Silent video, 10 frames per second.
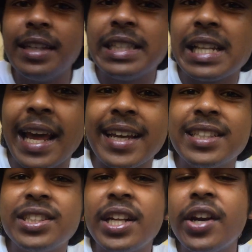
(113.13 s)
It's like
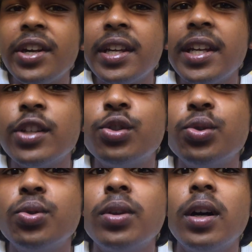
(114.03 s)
staring
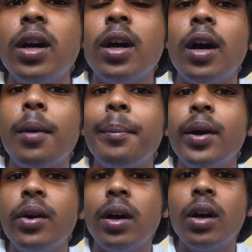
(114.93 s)
into a
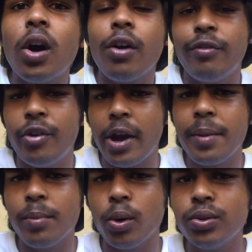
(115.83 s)
mirror of
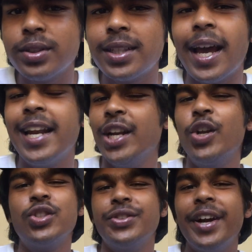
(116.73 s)
rainbows, and it
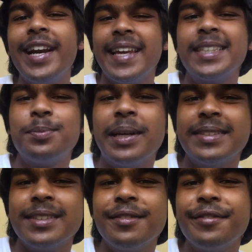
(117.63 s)
looks really
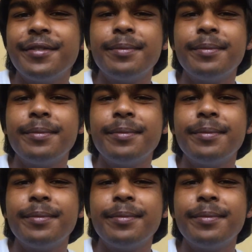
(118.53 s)
expensive.